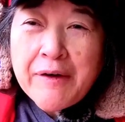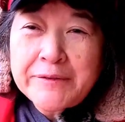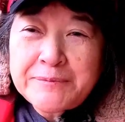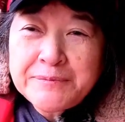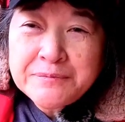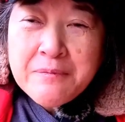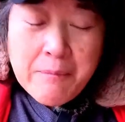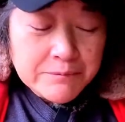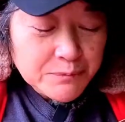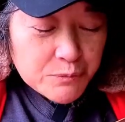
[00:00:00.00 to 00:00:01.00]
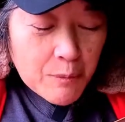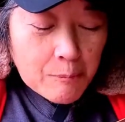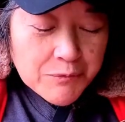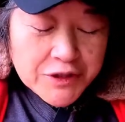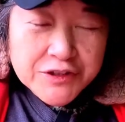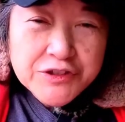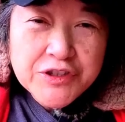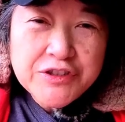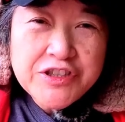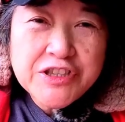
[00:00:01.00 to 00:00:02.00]
Um, got a
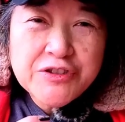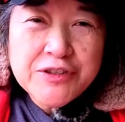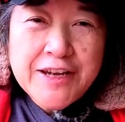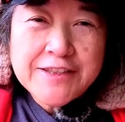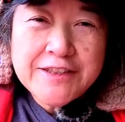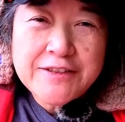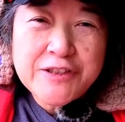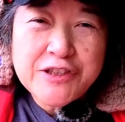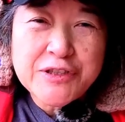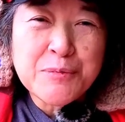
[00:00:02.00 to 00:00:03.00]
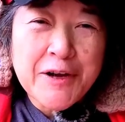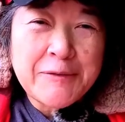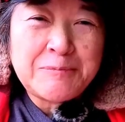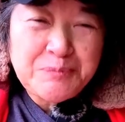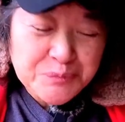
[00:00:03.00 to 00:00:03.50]
good ginger taste in the gingerbread.